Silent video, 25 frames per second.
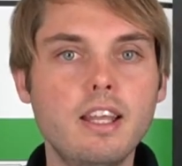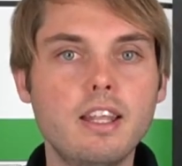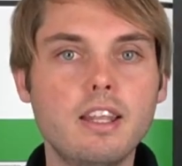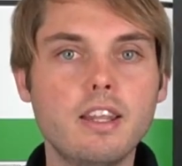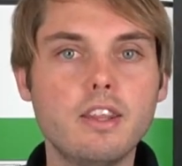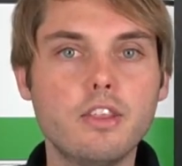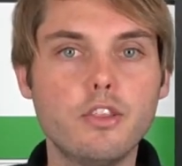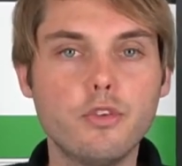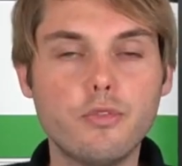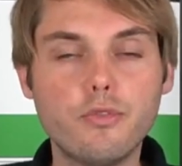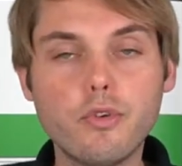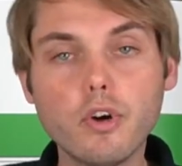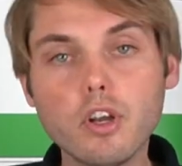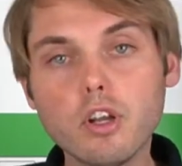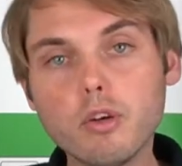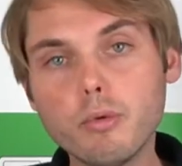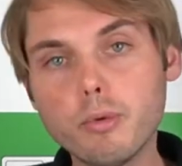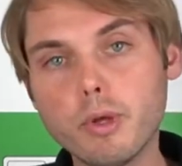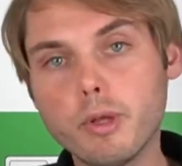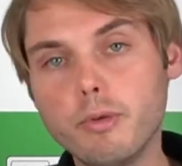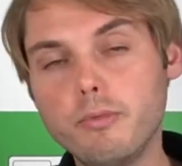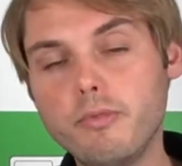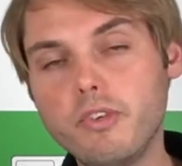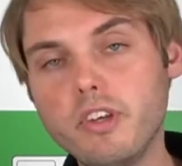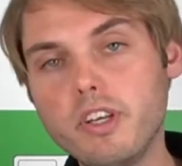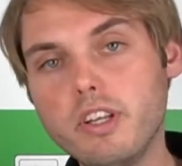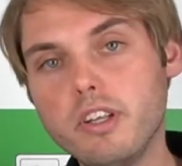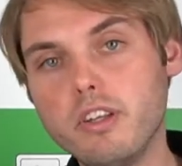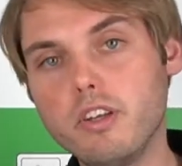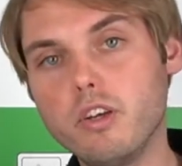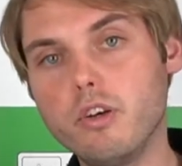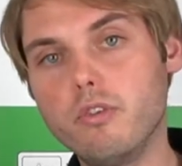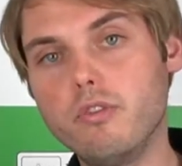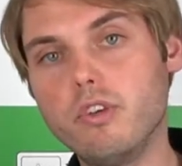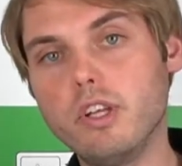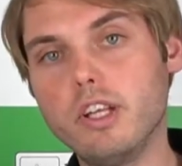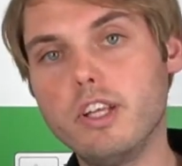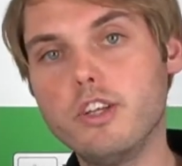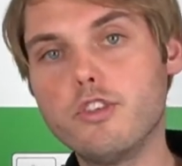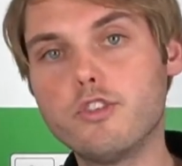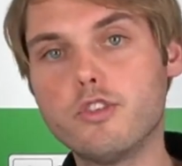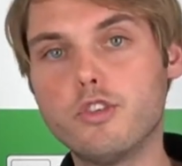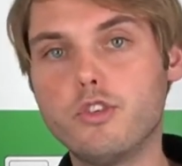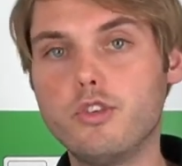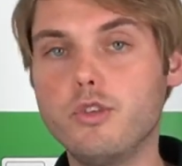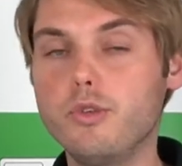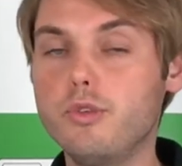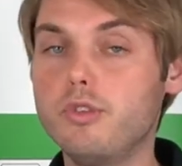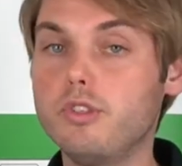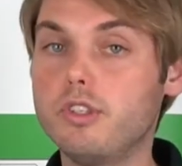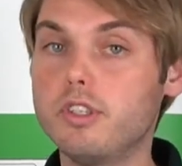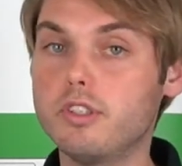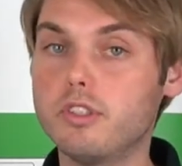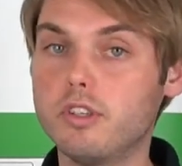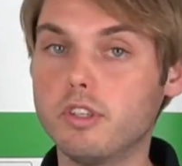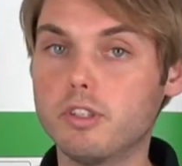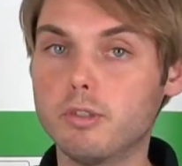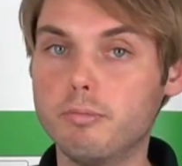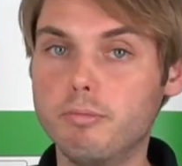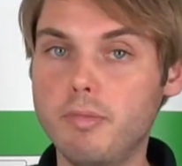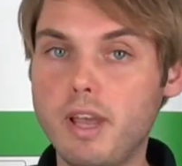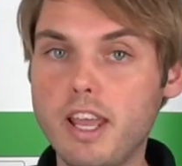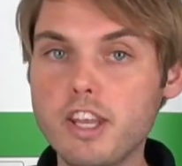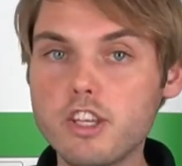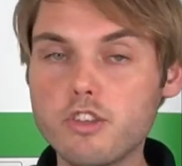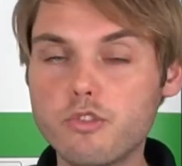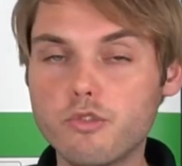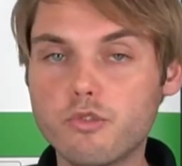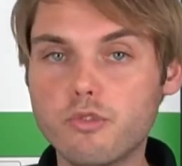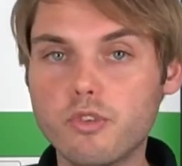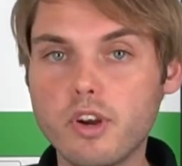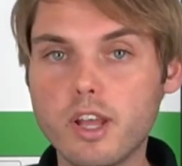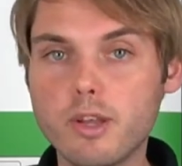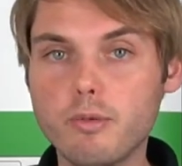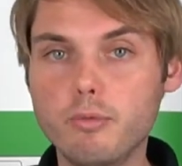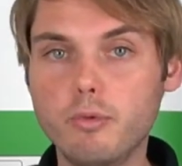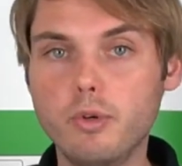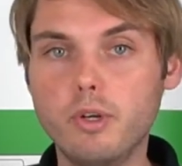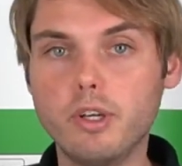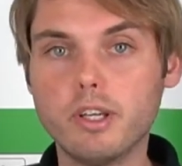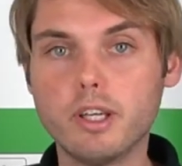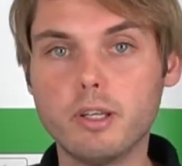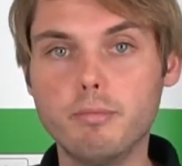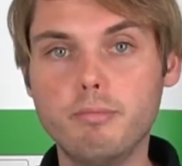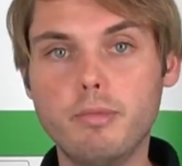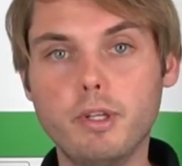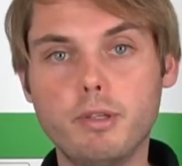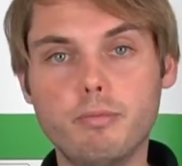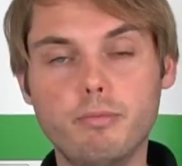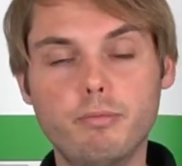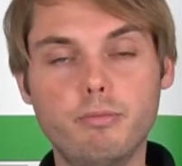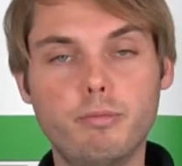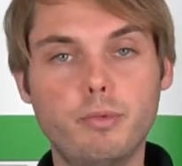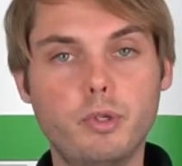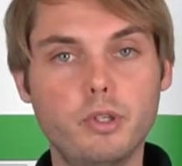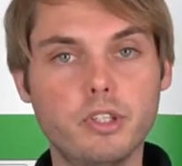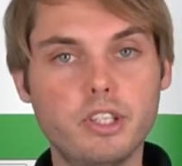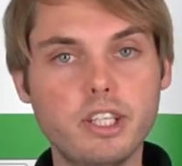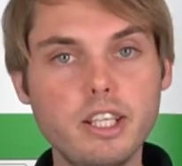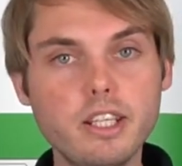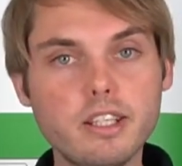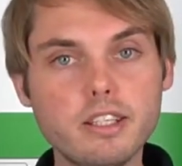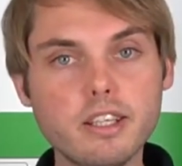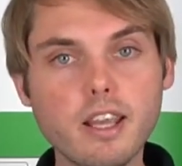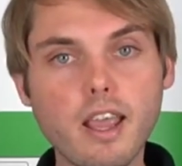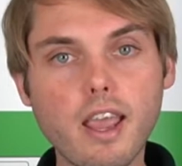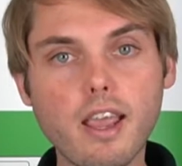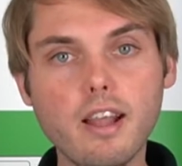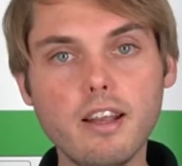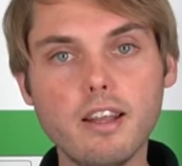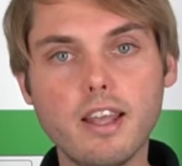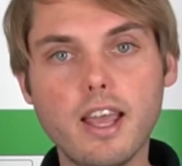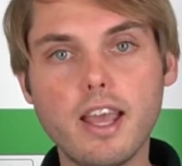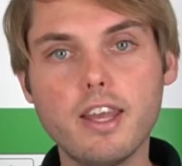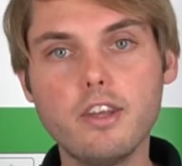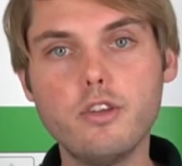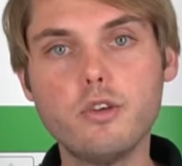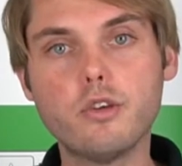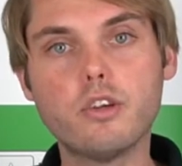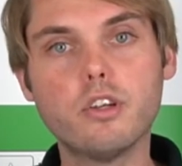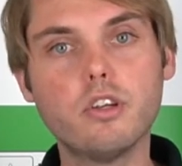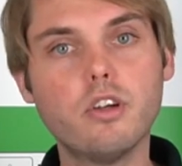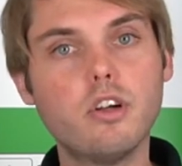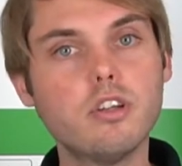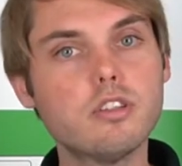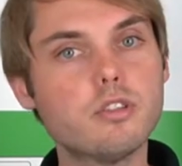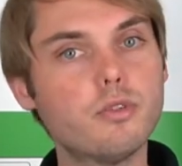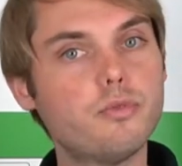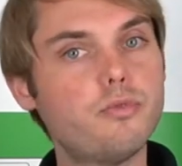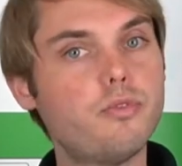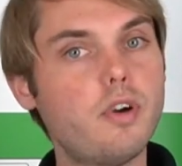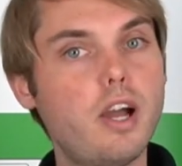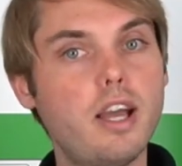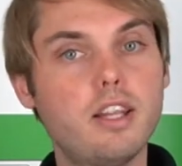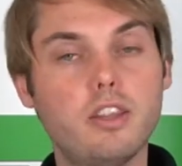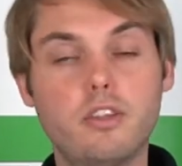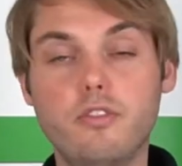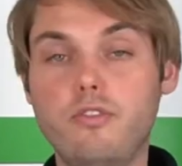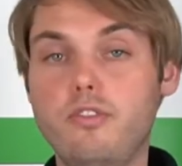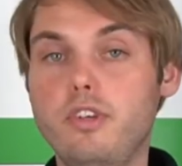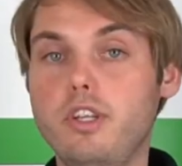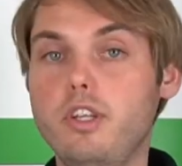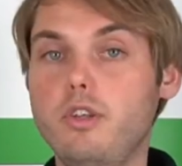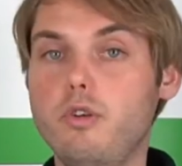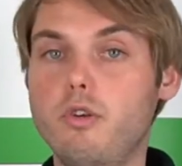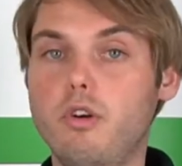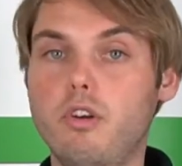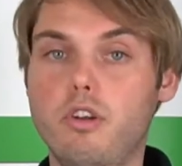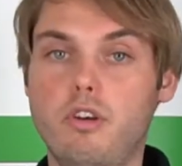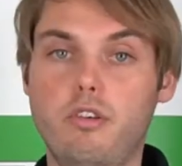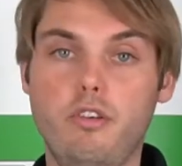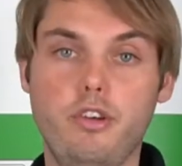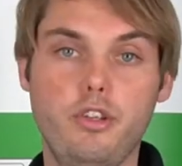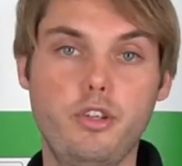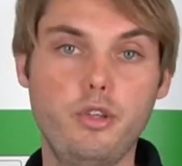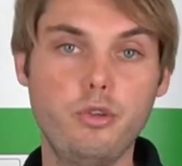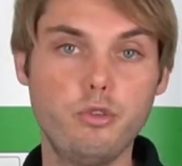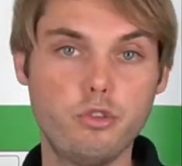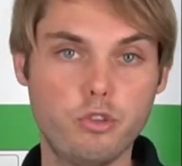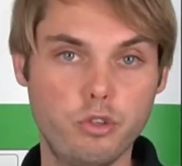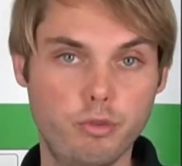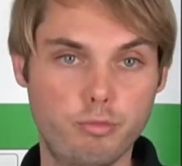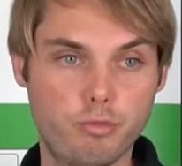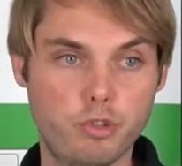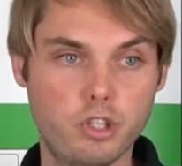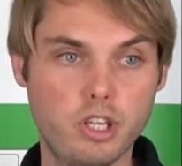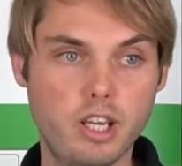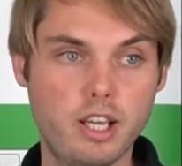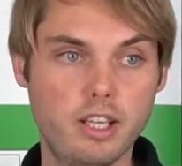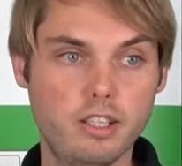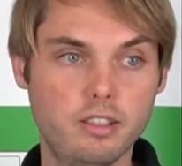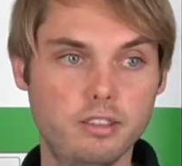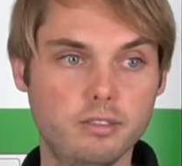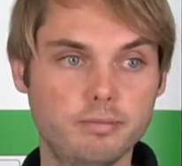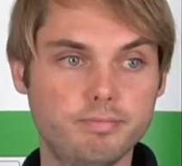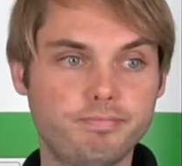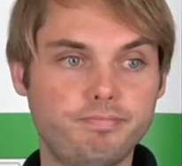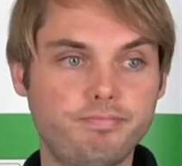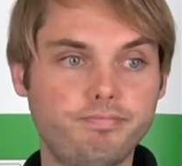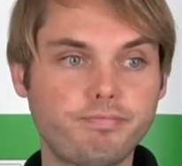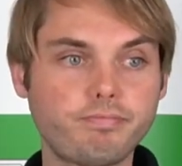The following video will introduce this automation framework in a bit more detail, and you can also find the video on our YouTube channel.